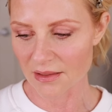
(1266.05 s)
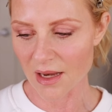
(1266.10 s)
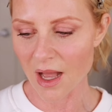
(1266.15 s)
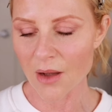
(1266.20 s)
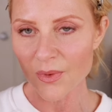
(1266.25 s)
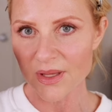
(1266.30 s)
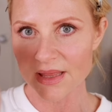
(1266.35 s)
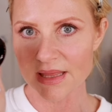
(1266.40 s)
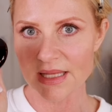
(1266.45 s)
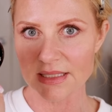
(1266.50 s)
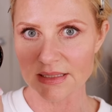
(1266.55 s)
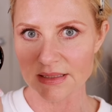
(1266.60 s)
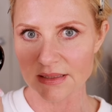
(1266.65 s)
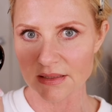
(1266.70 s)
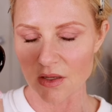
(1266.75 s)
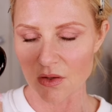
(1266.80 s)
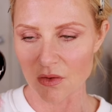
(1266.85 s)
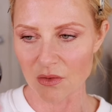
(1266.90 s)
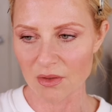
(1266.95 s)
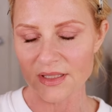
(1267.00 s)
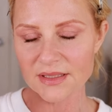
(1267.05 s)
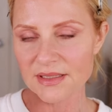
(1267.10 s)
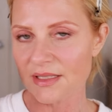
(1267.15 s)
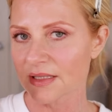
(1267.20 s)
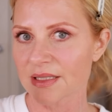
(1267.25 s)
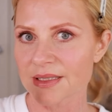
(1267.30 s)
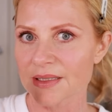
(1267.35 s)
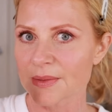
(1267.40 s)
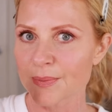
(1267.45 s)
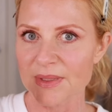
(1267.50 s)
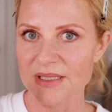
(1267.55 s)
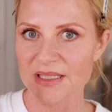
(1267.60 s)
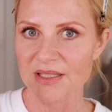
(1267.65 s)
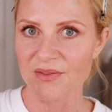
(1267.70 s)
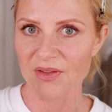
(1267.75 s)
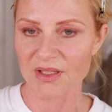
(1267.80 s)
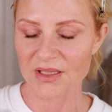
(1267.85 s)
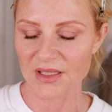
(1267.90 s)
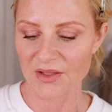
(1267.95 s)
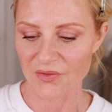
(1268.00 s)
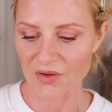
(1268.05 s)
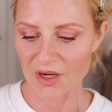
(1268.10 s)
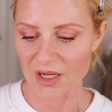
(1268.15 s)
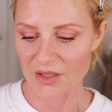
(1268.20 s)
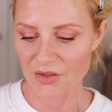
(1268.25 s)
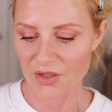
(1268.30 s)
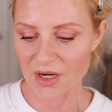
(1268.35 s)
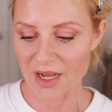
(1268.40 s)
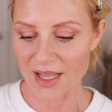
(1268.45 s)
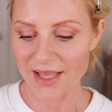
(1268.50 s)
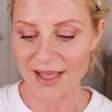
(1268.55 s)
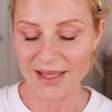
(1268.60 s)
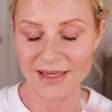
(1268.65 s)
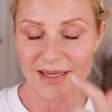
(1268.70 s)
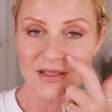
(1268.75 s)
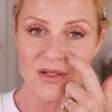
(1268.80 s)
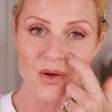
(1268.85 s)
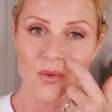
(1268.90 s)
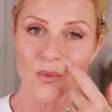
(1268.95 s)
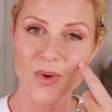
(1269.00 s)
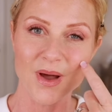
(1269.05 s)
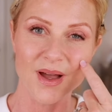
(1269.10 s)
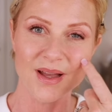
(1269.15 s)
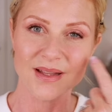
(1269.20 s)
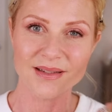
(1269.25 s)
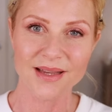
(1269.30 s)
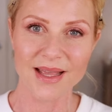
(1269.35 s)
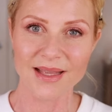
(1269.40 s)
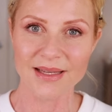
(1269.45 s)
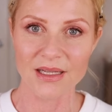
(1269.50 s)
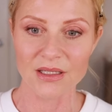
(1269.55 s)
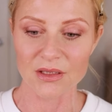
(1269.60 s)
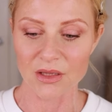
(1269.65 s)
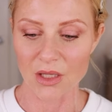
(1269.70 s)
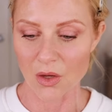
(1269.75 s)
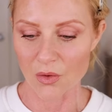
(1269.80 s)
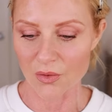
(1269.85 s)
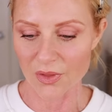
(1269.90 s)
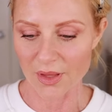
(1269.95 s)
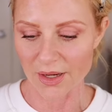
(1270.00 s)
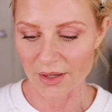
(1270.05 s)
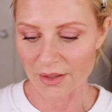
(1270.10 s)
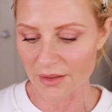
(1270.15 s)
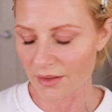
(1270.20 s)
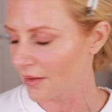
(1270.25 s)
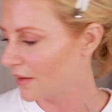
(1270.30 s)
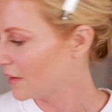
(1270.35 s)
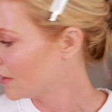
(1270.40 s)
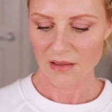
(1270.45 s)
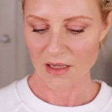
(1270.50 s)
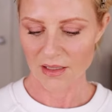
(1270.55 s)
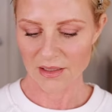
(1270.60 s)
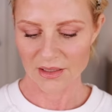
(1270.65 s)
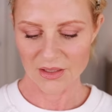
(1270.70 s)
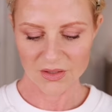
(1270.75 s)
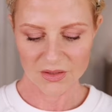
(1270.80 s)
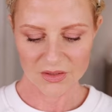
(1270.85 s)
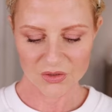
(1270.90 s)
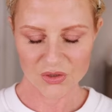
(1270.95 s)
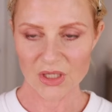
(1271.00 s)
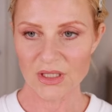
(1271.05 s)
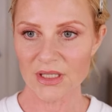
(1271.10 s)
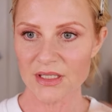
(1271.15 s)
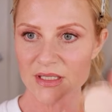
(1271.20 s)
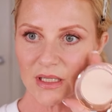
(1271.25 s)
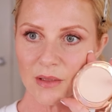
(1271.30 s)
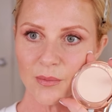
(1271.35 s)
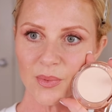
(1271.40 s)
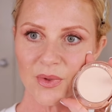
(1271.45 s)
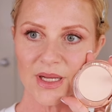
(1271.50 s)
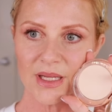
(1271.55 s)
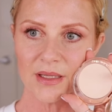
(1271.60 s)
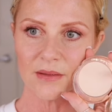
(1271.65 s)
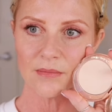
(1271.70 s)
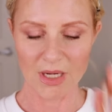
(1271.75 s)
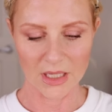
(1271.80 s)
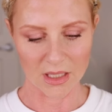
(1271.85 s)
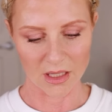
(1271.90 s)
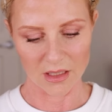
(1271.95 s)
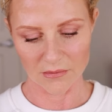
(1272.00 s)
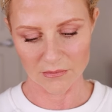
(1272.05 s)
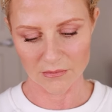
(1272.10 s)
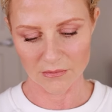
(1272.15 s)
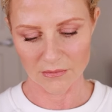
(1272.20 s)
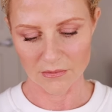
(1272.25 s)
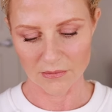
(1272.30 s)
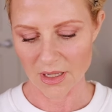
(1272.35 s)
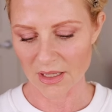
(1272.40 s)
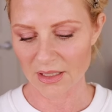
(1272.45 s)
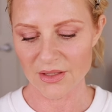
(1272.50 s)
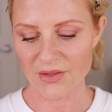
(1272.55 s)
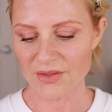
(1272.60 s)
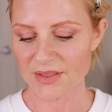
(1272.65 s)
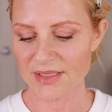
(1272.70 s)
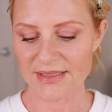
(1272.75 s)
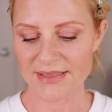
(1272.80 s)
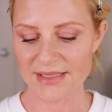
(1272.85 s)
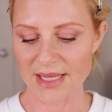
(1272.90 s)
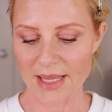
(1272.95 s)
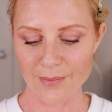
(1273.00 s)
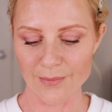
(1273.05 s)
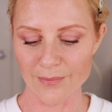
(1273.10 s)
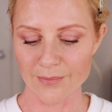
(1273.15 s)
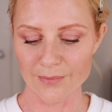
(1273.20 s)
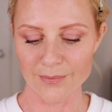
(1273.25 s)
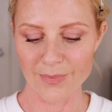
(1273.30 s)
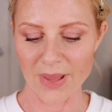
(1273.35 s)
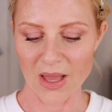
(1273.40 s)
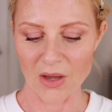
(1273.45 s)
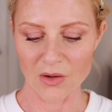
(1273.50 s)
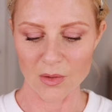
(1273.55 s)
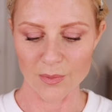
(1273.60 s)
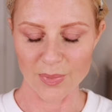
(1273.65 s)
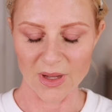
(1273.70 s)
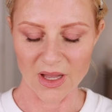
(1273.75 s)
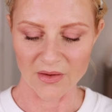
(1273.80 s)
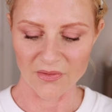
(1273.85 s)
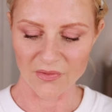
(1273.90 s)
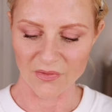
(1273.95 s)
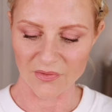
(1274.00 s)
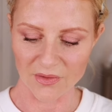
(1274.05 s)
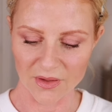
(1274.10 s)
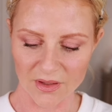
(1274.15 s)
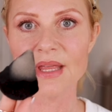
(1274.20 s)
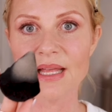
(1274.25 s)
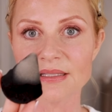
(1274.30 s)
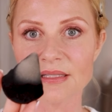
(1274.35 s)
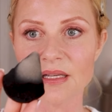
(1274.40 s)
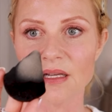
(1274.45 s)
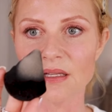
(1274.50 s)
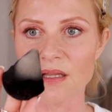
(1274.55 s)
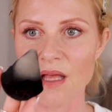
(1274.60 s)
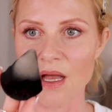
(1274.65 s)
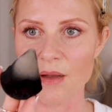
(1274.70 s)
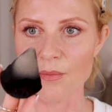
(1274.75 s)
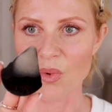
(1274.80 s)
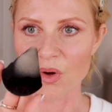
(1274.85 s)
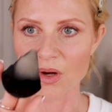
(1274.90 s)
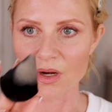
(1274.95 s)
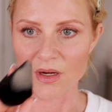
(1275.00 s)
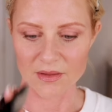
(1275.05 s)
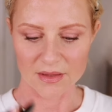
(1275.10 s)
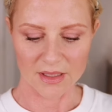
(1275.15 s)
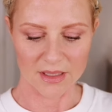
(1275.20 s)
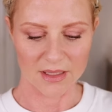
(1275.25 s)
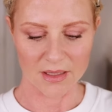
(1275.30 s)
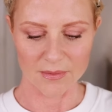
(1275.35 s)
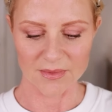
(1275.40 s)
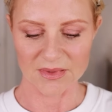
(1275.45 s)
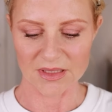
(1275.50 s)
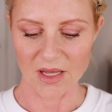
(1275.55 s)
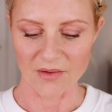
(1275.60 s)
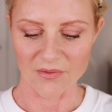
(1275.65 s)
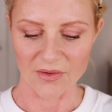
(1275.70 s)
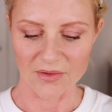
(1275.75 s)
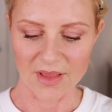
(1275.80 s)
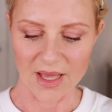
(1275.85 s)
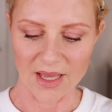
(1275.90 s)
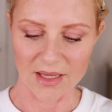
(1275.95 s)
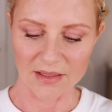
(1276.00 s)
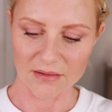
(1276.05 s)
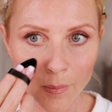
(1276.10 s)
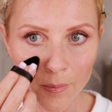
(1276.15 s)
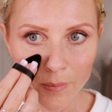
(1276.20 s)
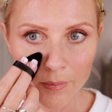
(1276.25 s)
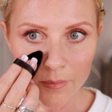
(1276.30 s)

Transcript: Not with this, though, because this is specifically for under eye, and I don't want any glow there. I'm going to use Charlotte Tilbury. Why not? I'm going to use the same powder puff. That's a lot more that comes off of that.